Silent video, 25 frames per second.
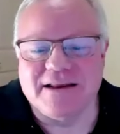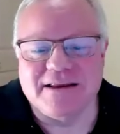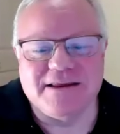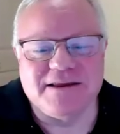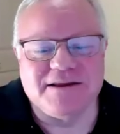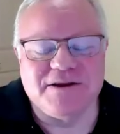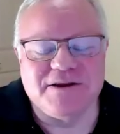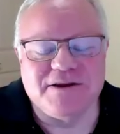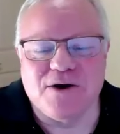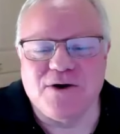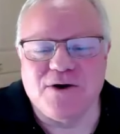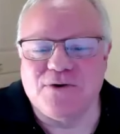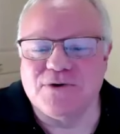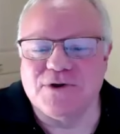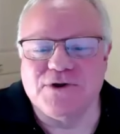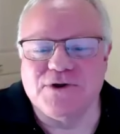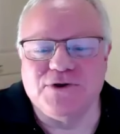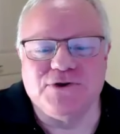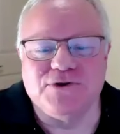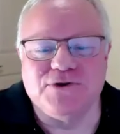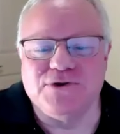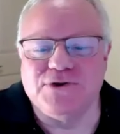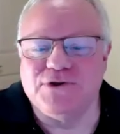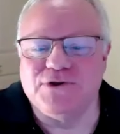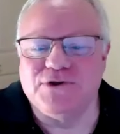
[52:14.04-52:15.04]
you know,
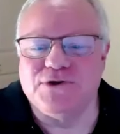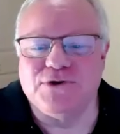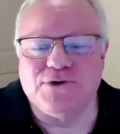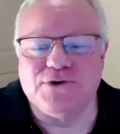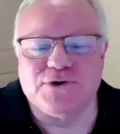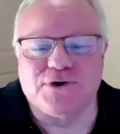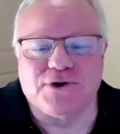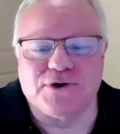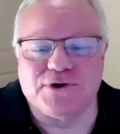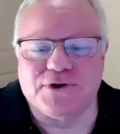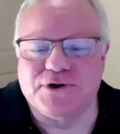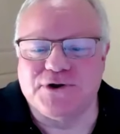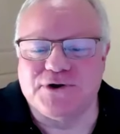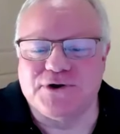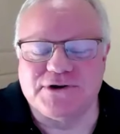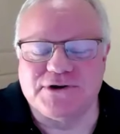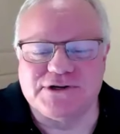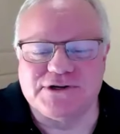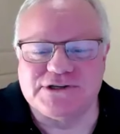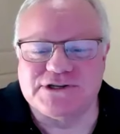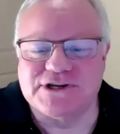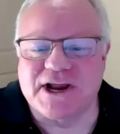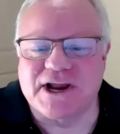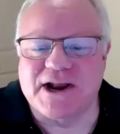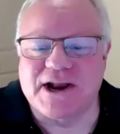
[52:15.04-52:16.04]
you're
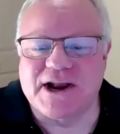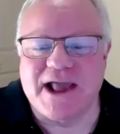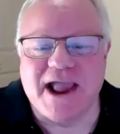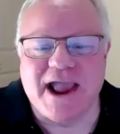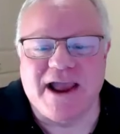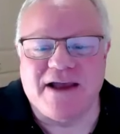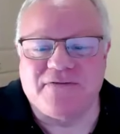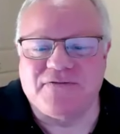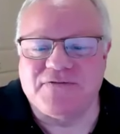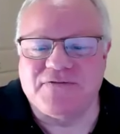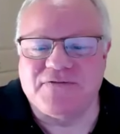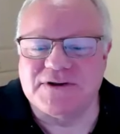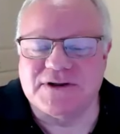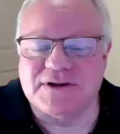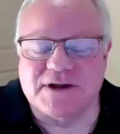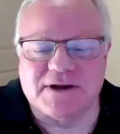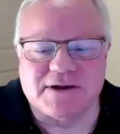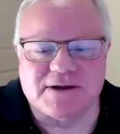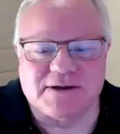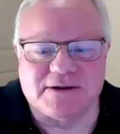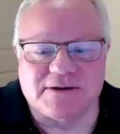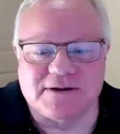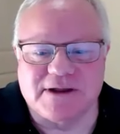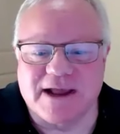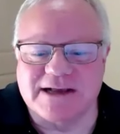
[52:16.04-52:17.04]
just going to have
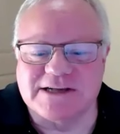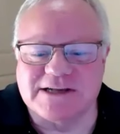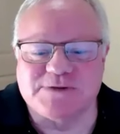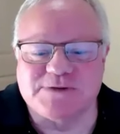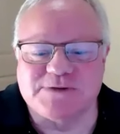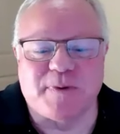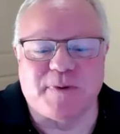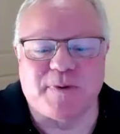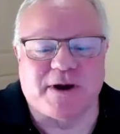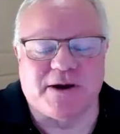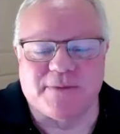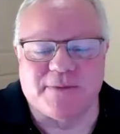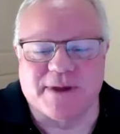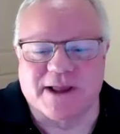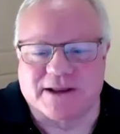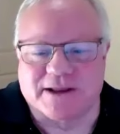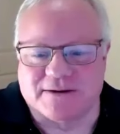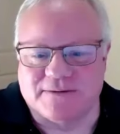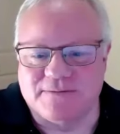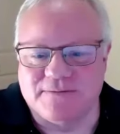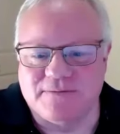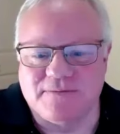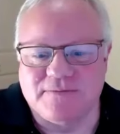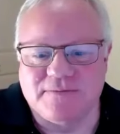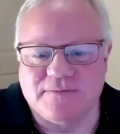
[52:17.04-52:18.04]
to experiment